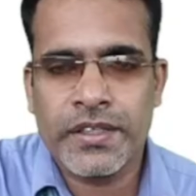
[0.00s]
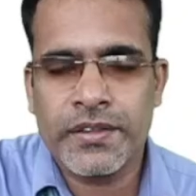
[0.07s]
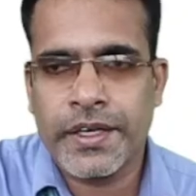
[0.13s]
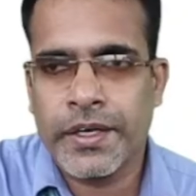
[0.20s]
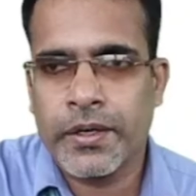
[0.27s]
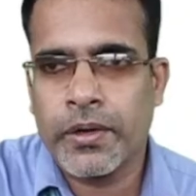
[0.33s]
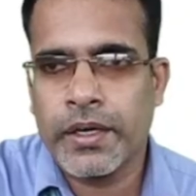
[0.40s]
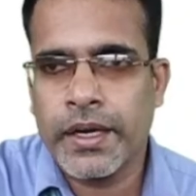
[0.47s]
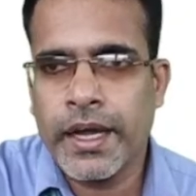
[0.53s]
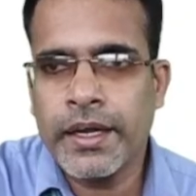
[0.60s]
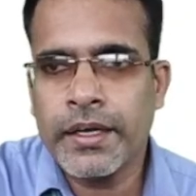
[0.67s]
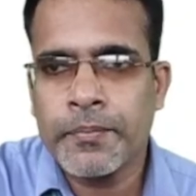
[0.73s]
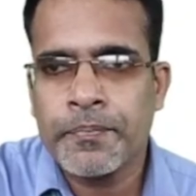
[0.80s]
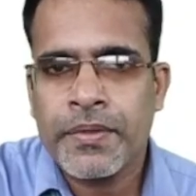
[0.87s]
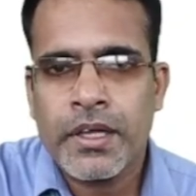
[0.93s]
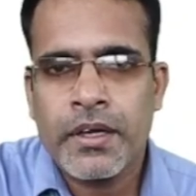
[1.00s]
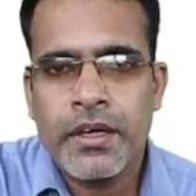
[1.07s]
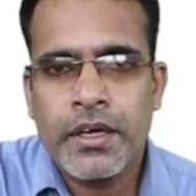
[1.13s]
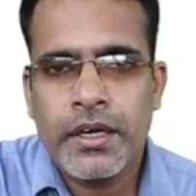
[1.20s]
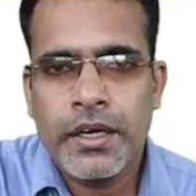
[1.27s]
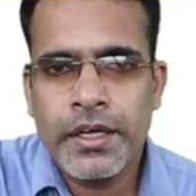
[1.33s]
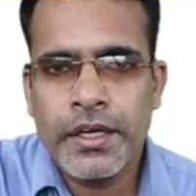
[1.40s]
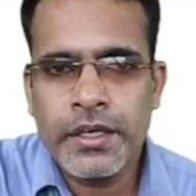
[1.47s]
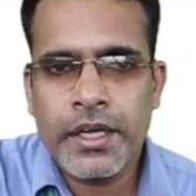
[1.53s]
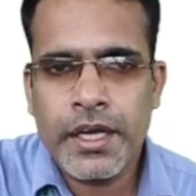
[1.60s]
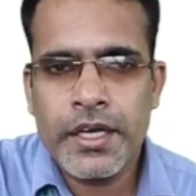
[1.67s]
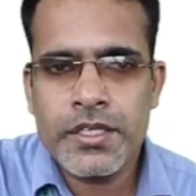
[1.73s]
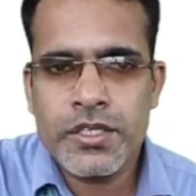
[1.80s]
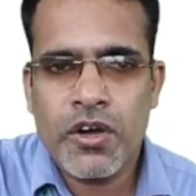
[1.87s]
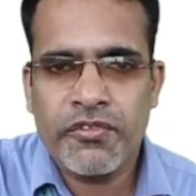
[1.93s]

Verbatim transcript: the thyroid gland in case